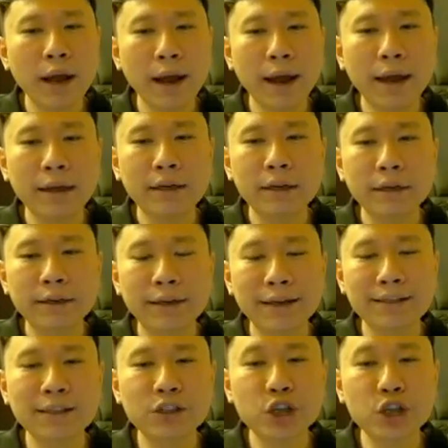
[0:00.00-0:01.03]
and
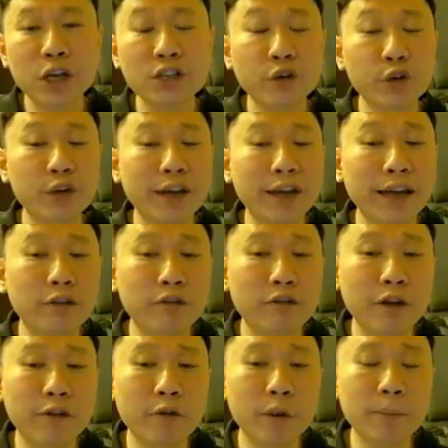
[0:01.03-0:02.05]
there's a chance for you to get a
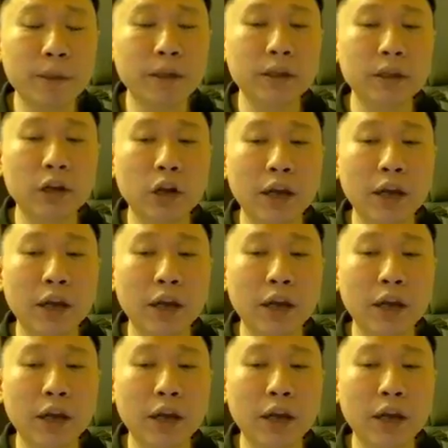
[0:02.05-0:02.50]
rare weapon